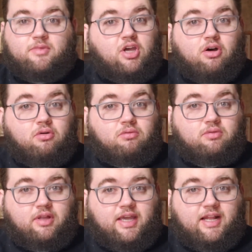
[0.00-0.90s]
go
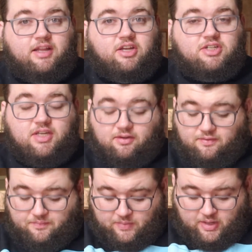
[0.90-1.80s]
look at it
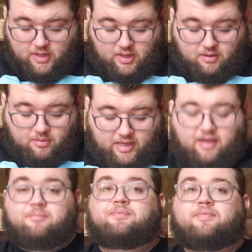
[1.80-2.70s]
yourself.
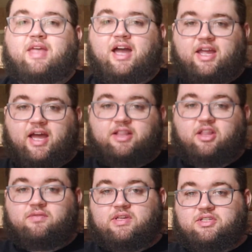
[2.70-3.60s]
But I
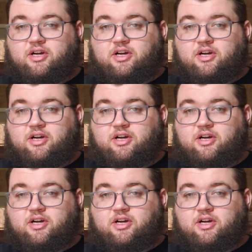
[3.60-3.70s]
love this